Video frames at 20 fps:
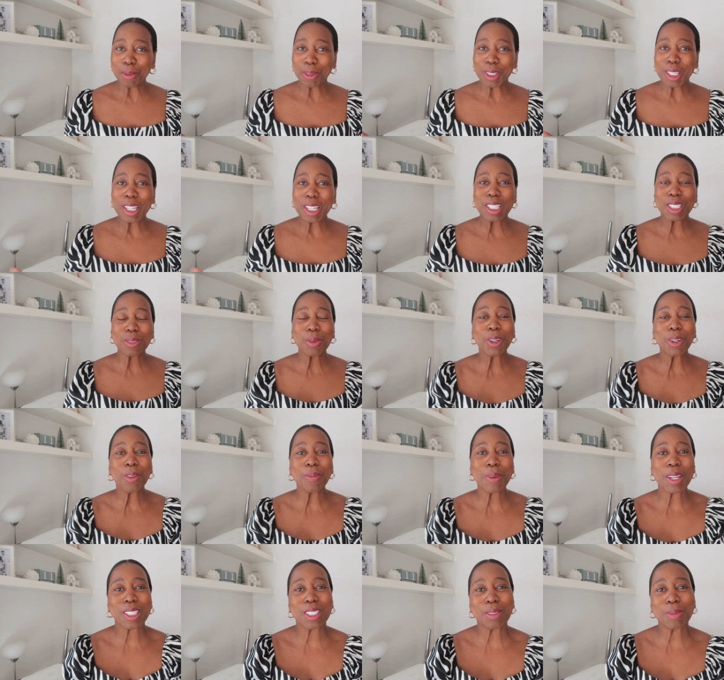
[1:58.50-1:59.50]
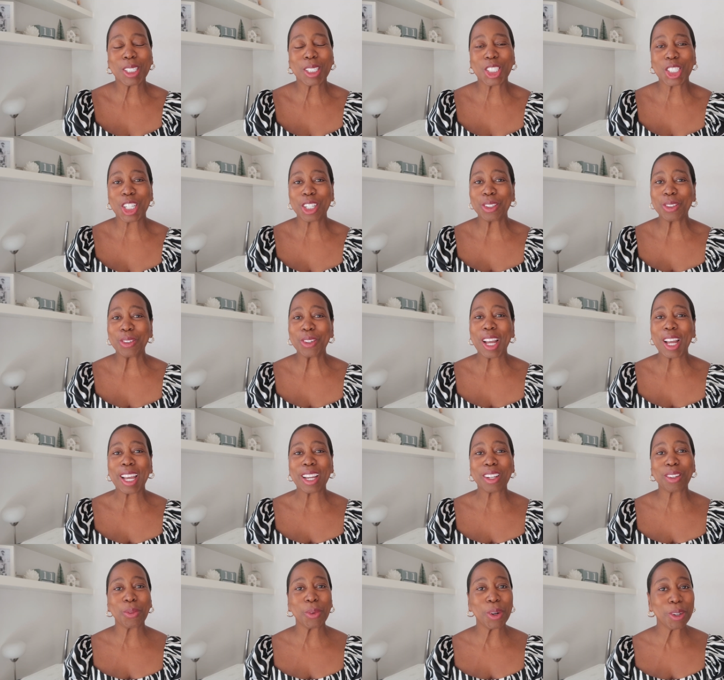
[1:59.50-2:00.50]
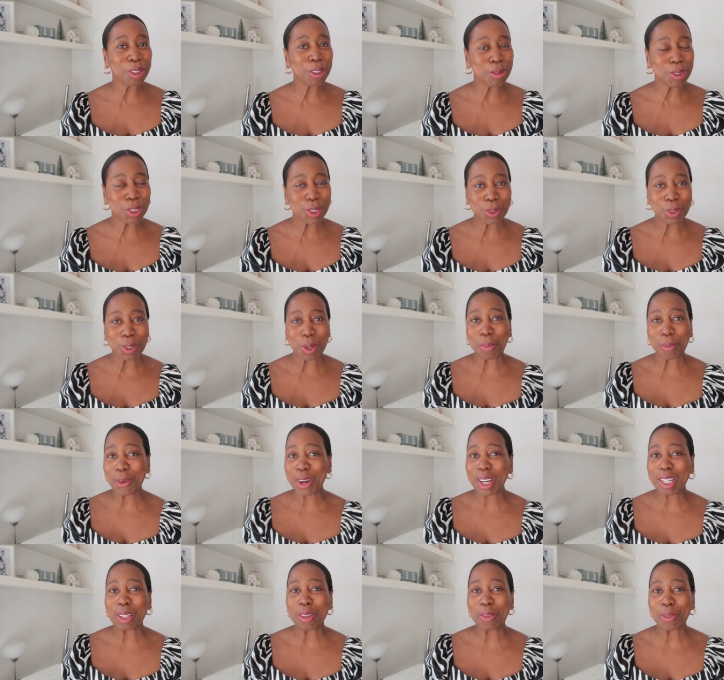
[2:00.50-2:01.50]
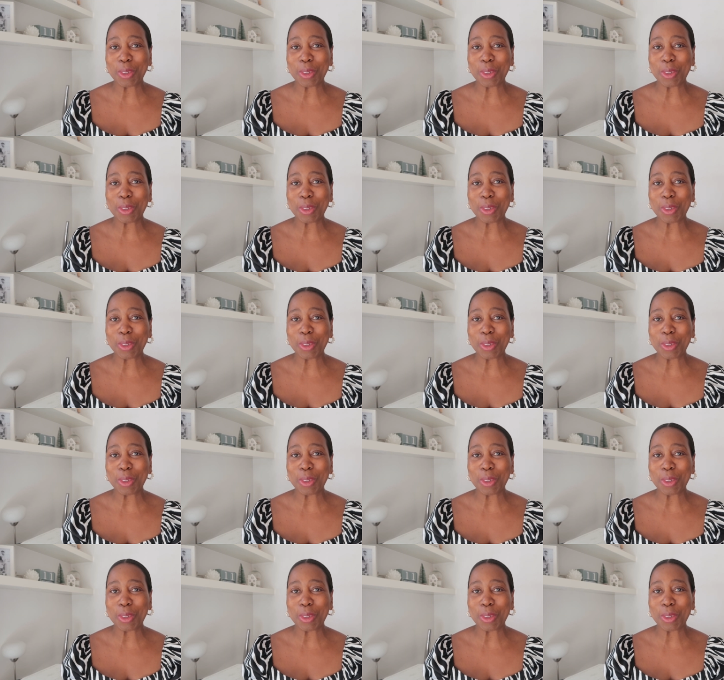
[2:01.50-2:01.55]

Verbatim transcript: lovelies, welcome back to my channel and welcome to a brand